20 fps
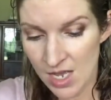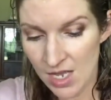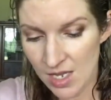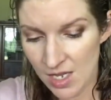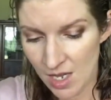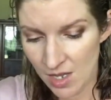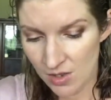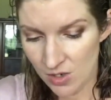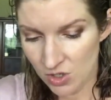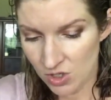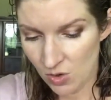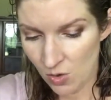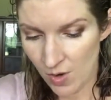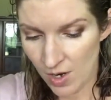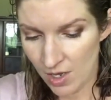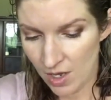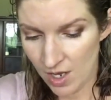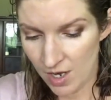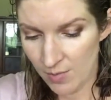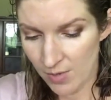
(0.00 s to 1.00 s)
Yeah, there's quite a
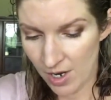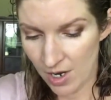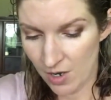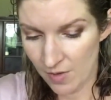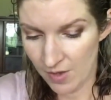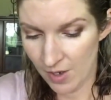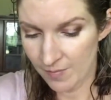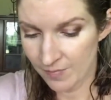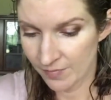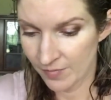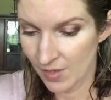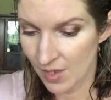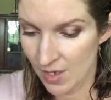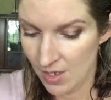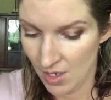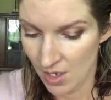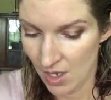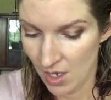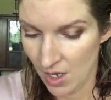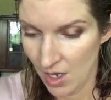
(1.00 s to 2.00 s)
lot of brown on there.
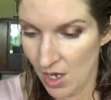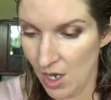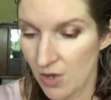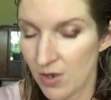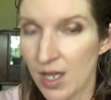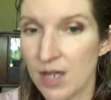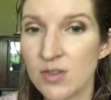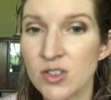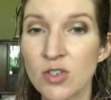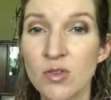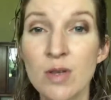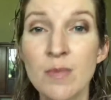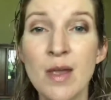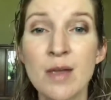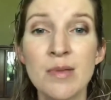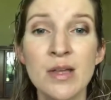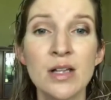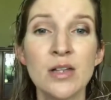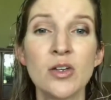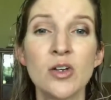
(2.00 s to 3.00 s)
Okay, so we may
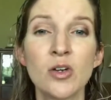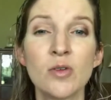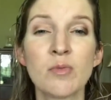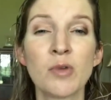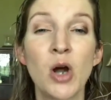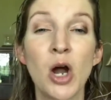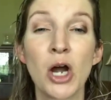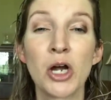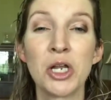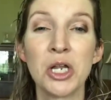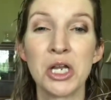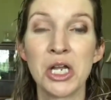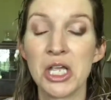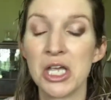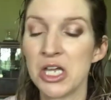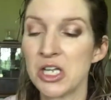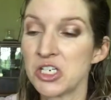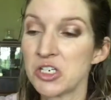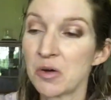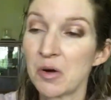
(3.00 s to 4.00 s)
be a little garnety
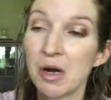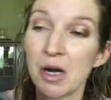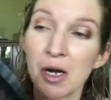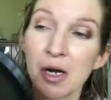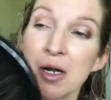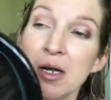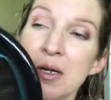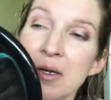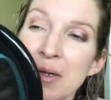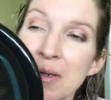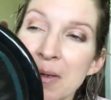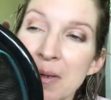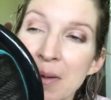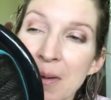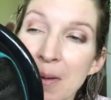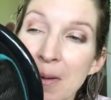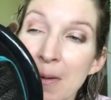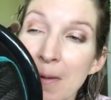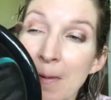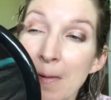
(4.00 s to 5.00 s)
into our
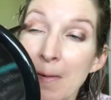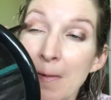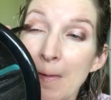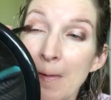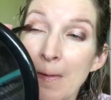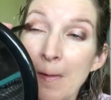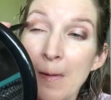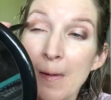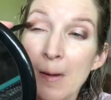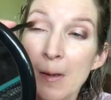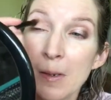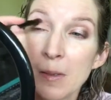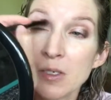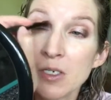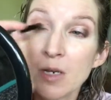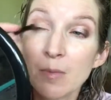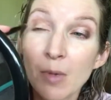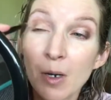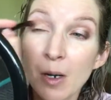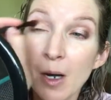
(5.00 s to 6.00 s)

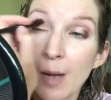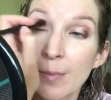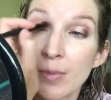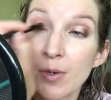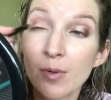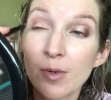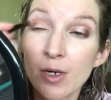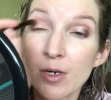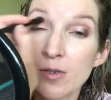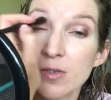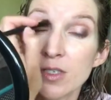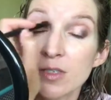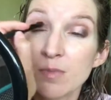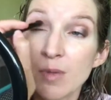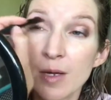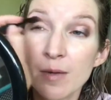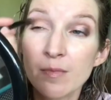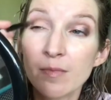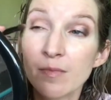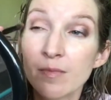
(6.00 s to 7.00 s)
Shimmer Copper Rose, but
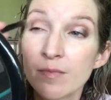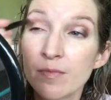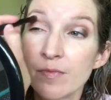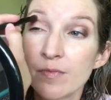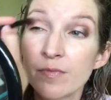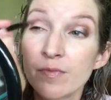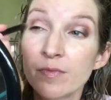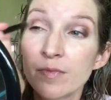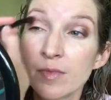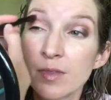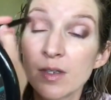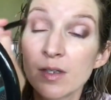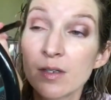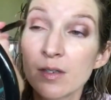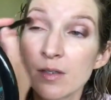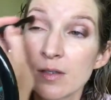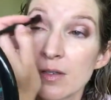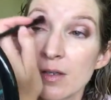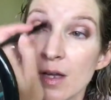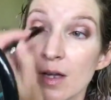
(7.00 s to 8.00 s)

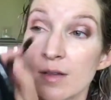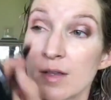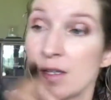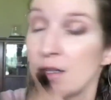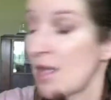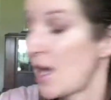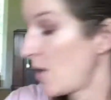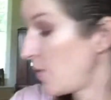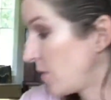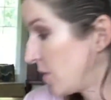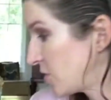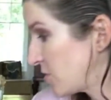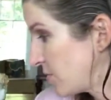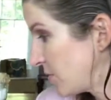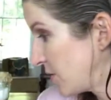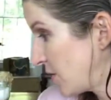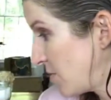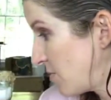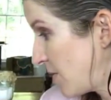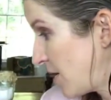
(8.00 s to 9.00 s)
I think that works
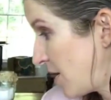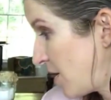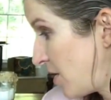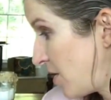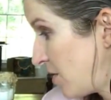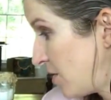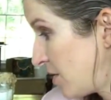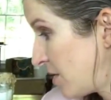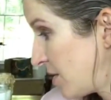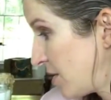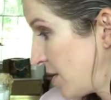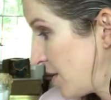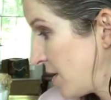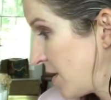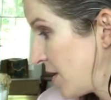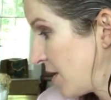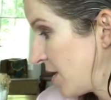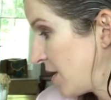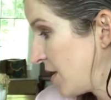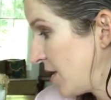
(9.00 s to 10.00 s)
really well.
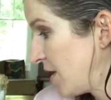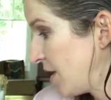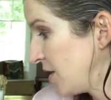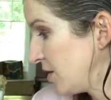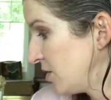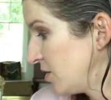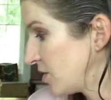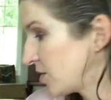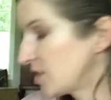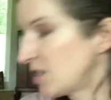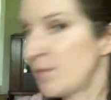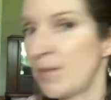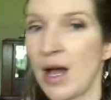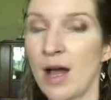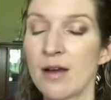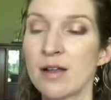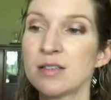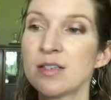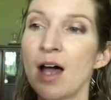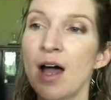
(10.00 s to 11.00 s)
It looks about
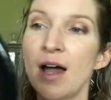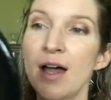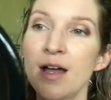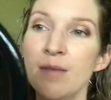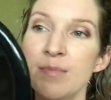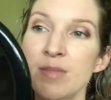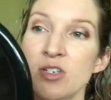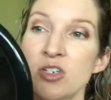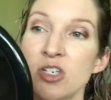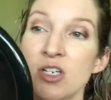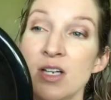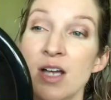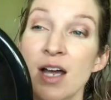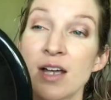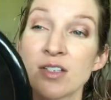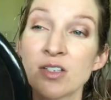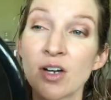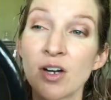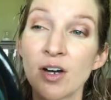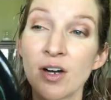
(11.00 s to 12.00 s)
as high up as she
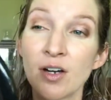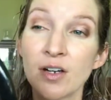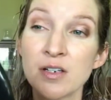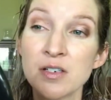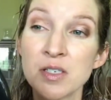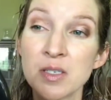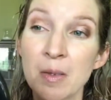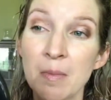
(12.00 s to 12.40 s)
has hers.